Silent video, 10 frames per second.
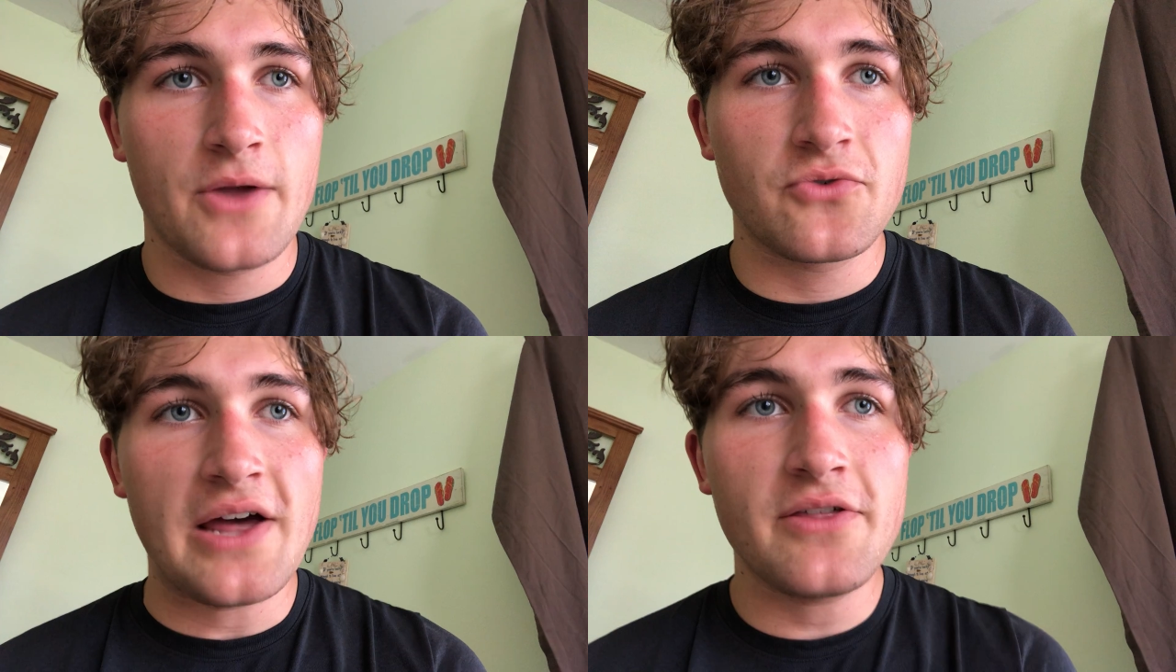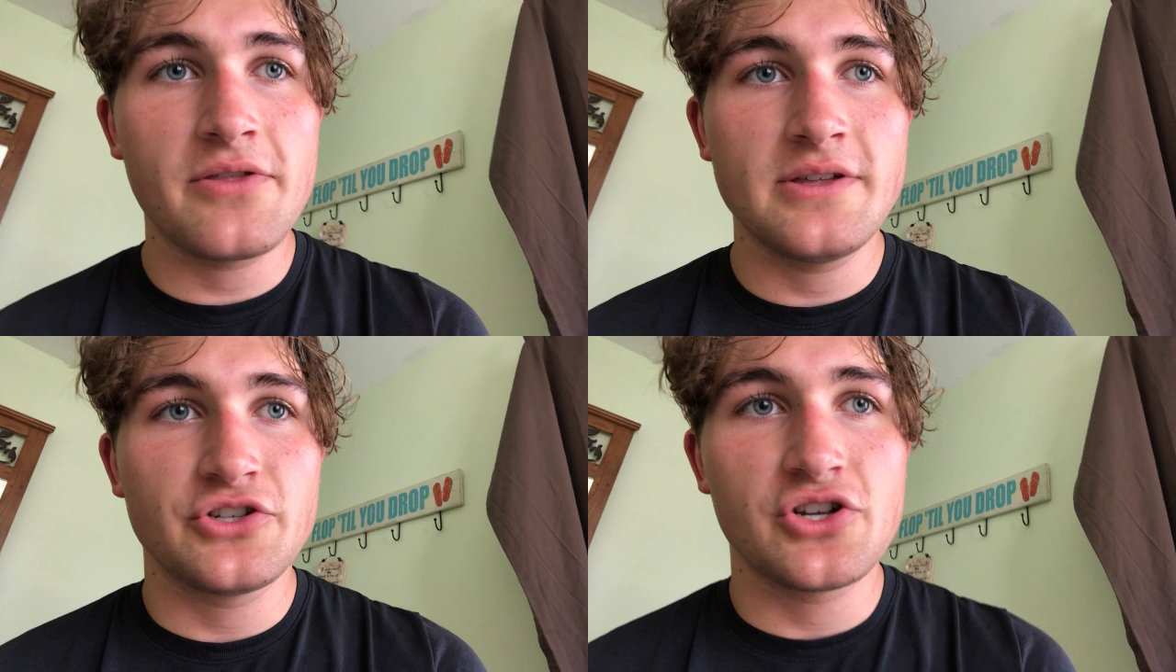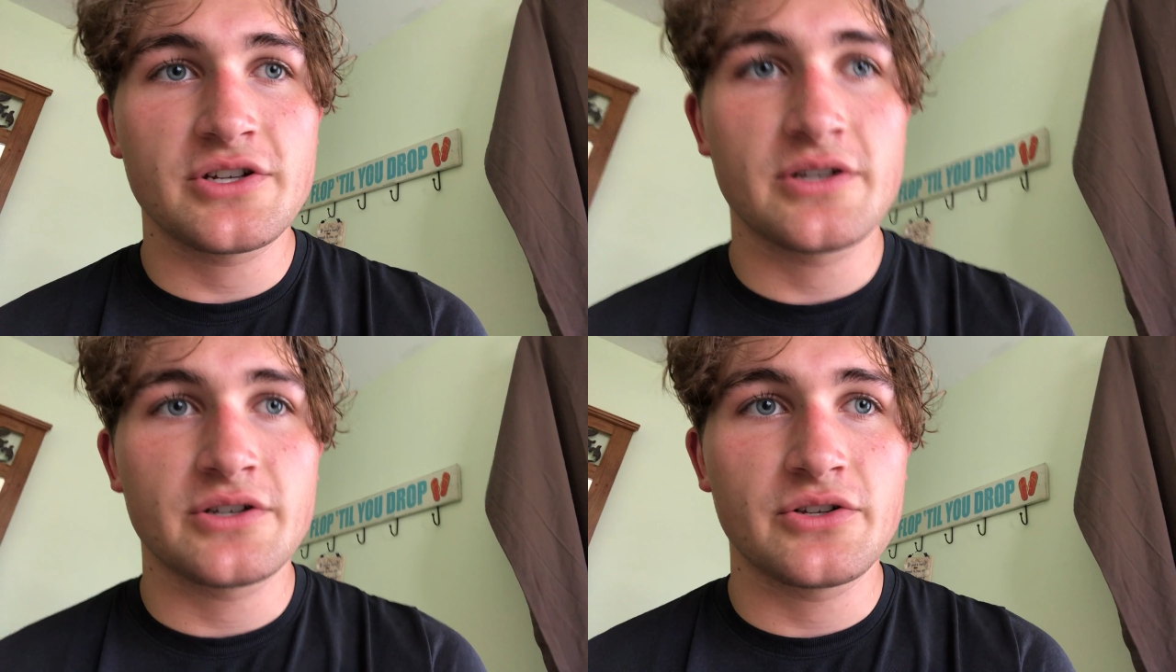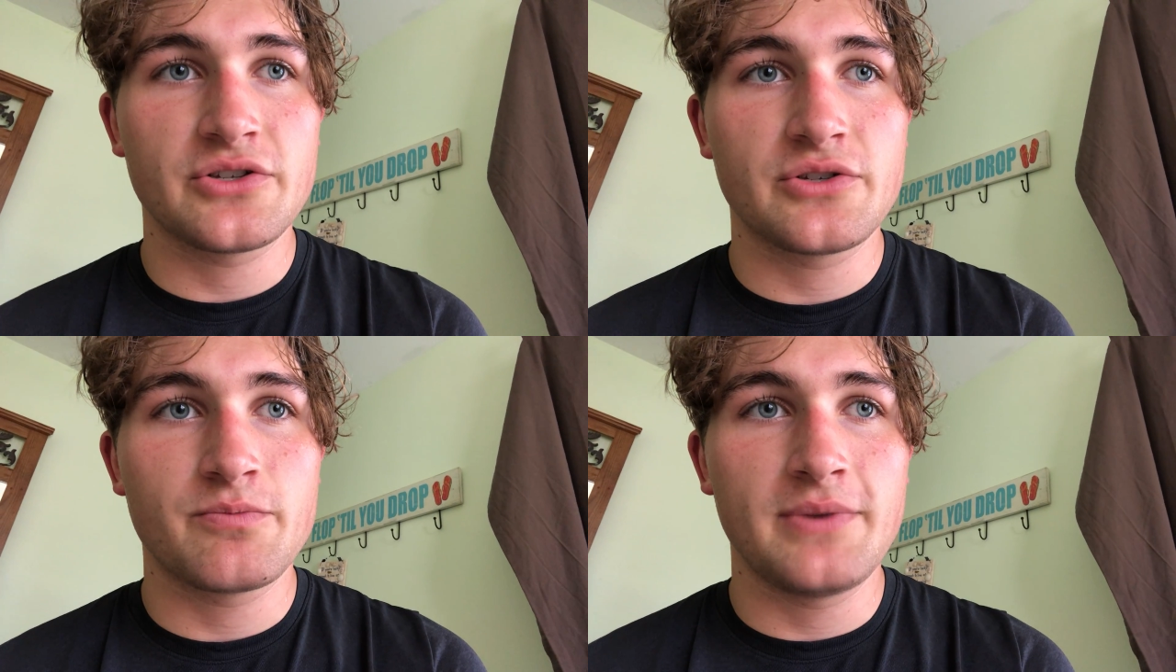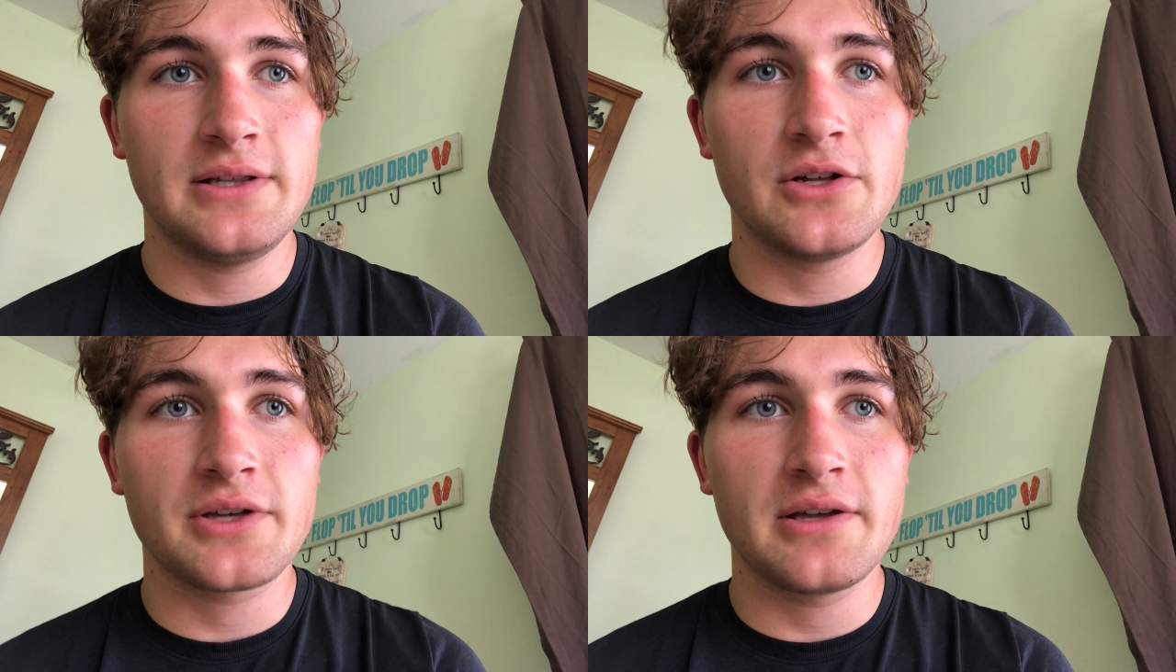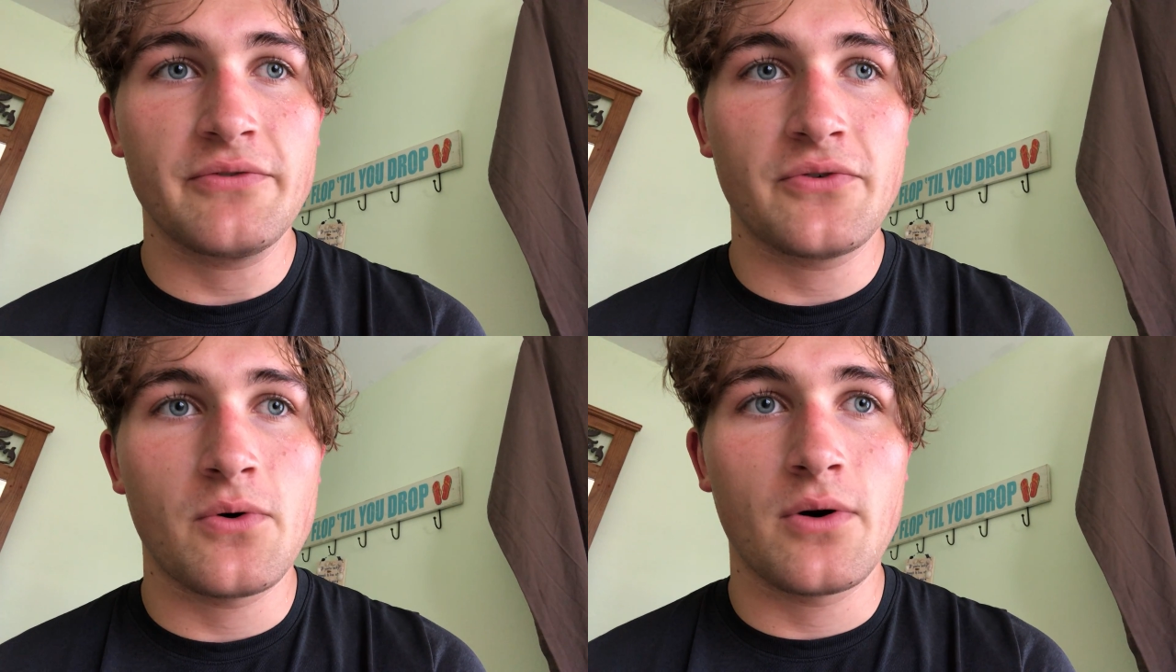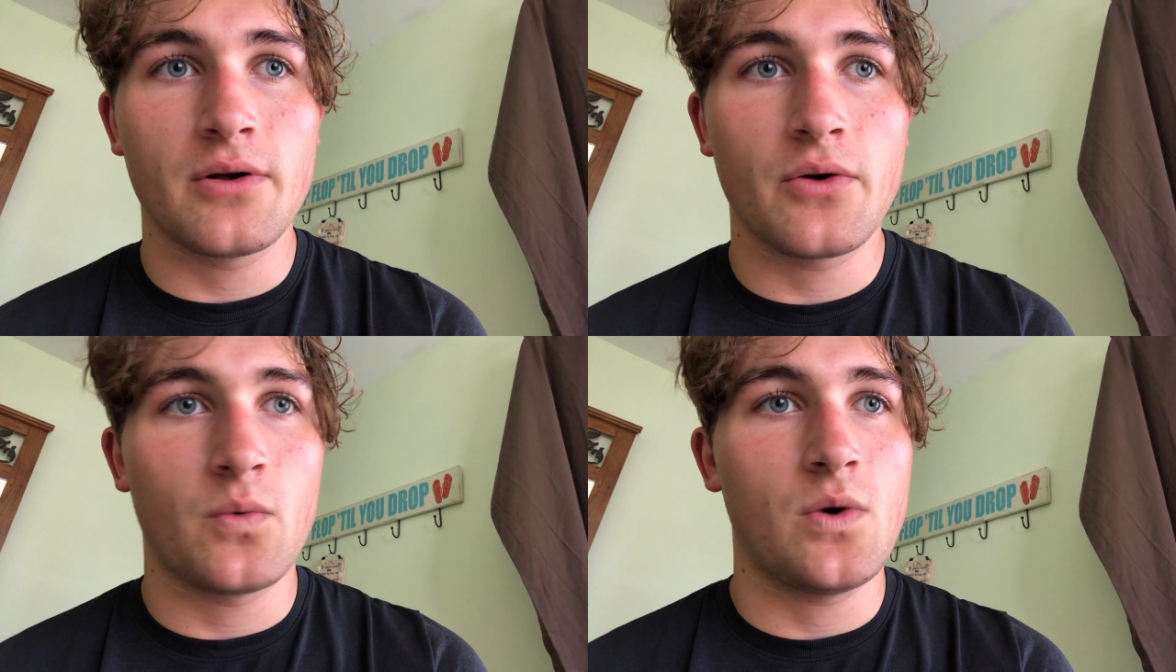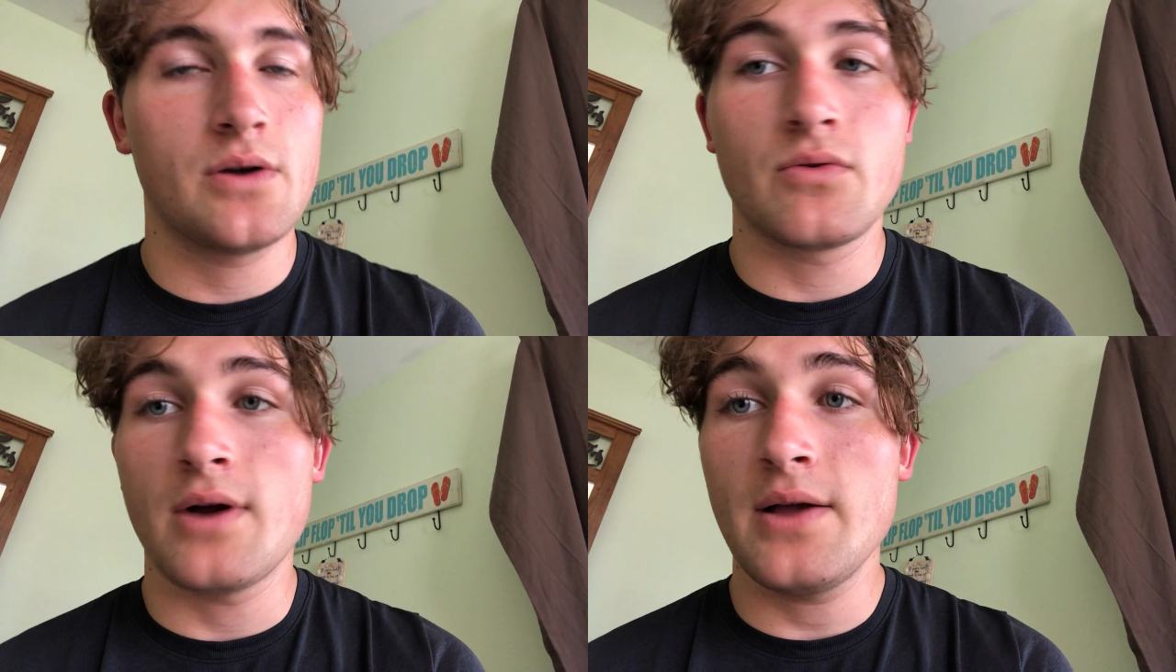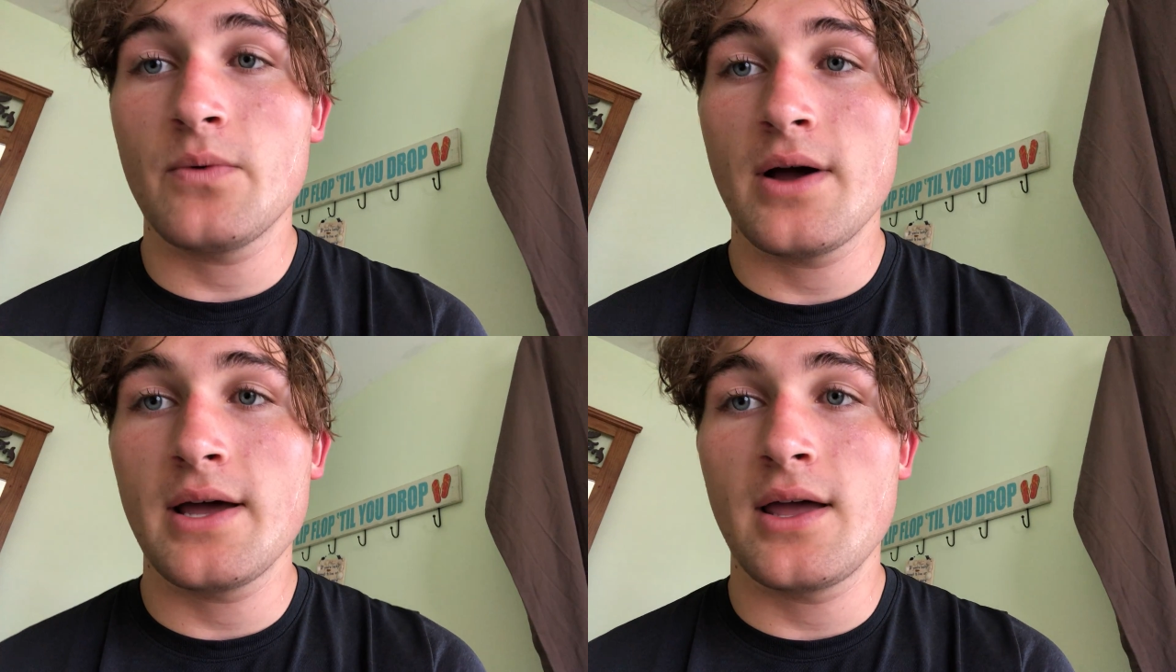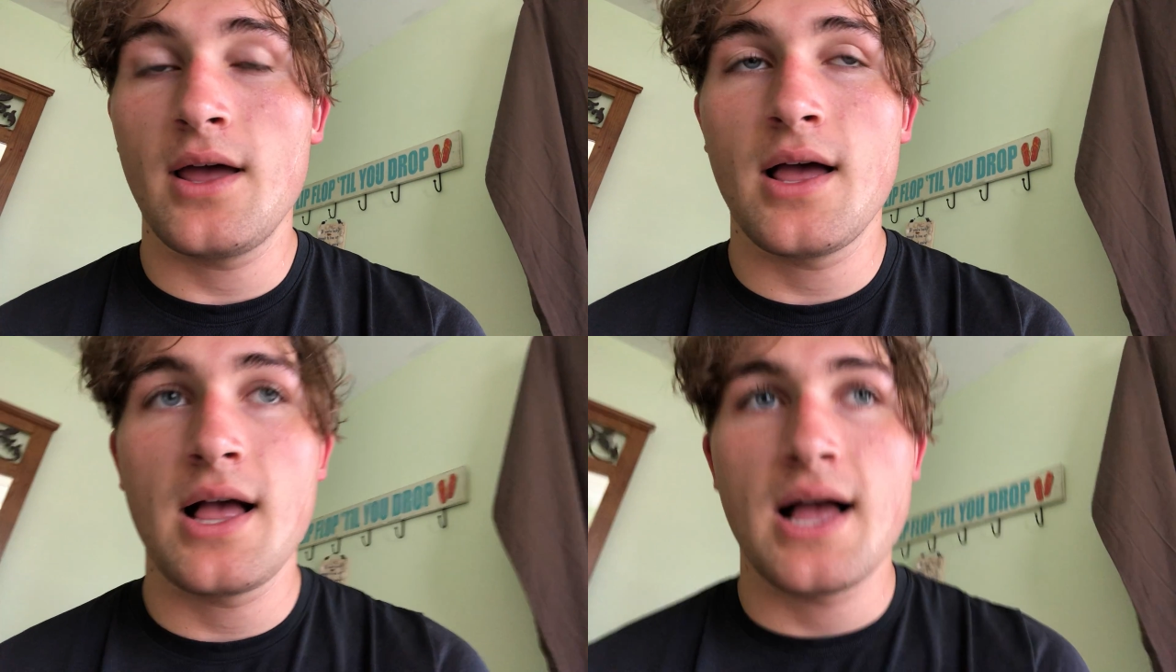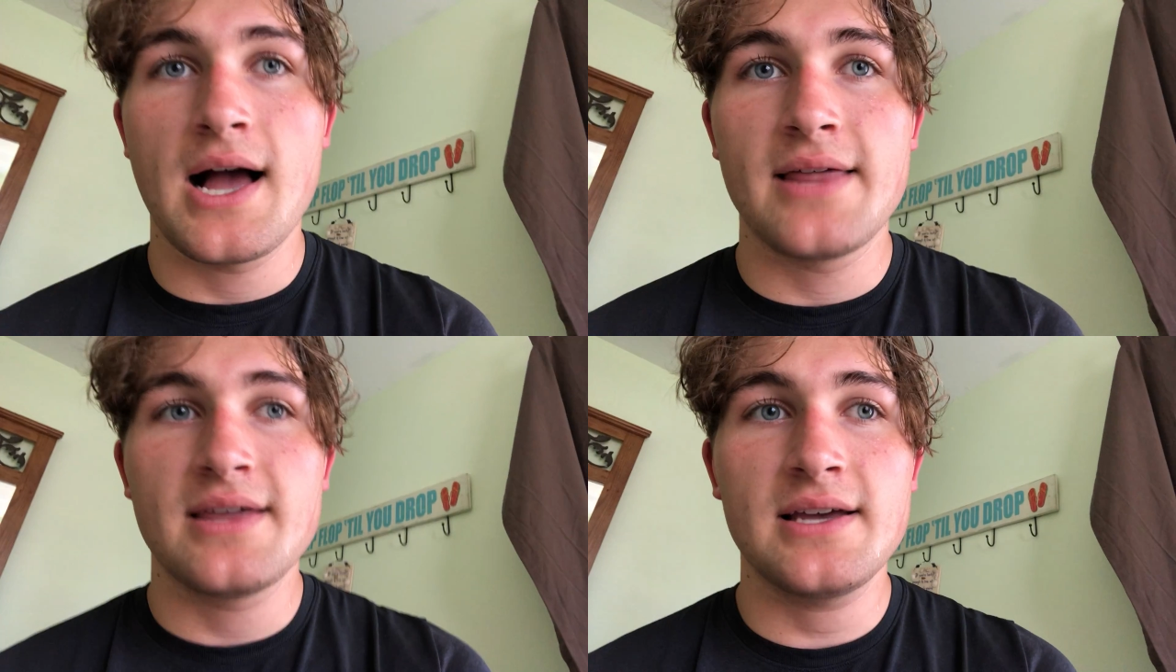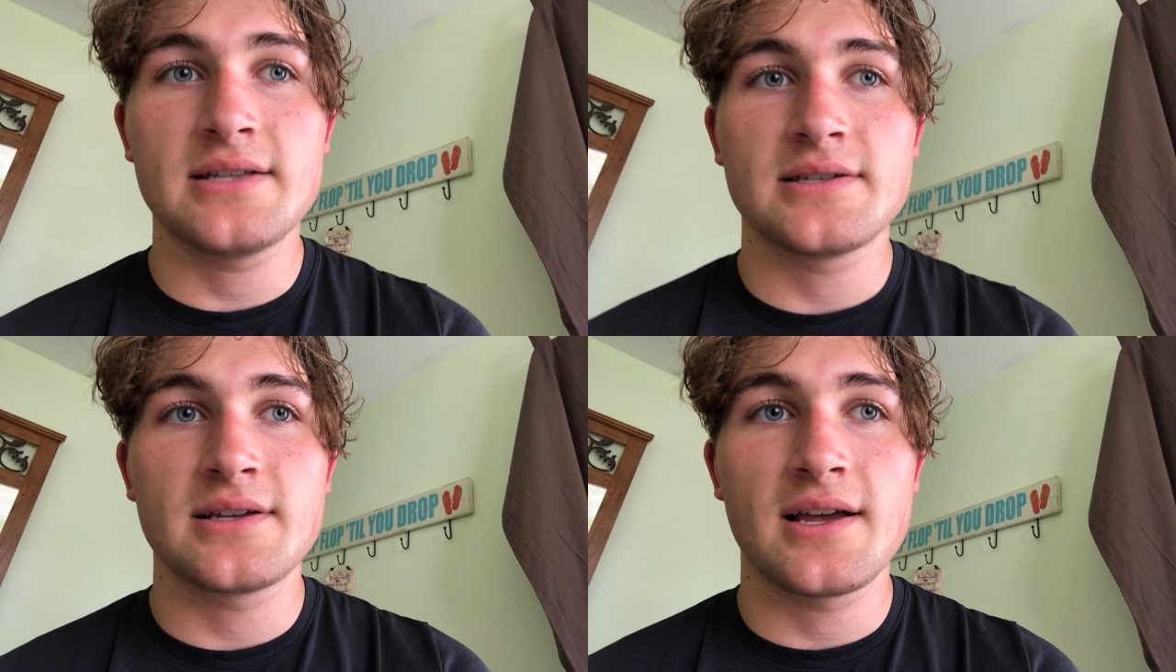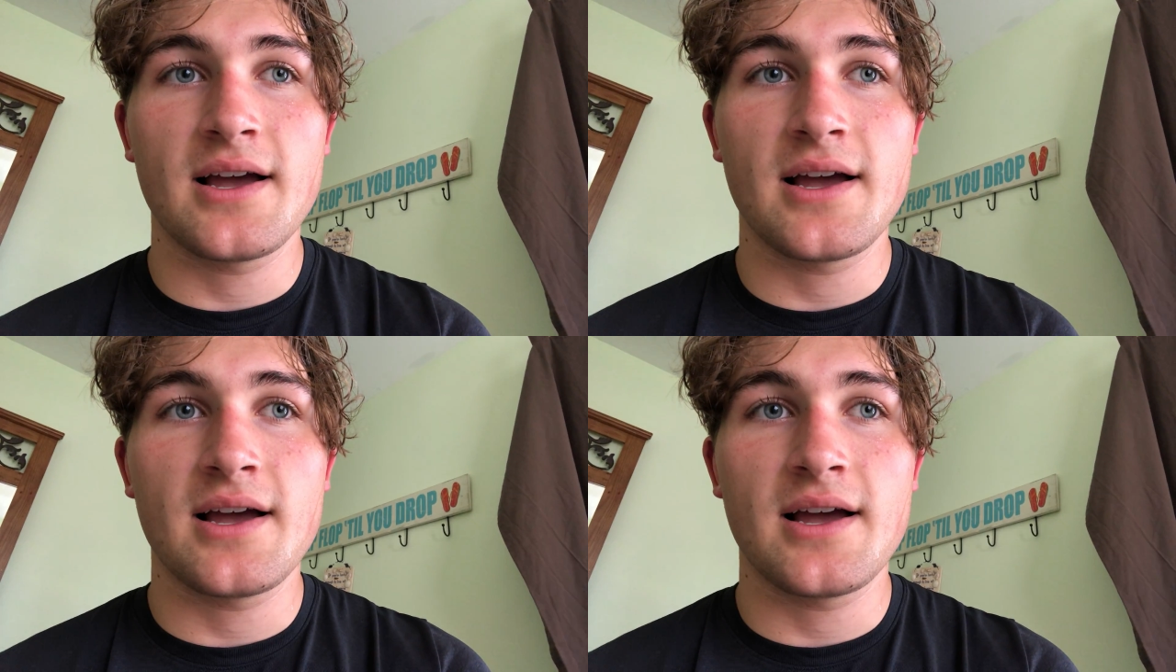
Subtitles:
rather than just be looking for one right way, I think it's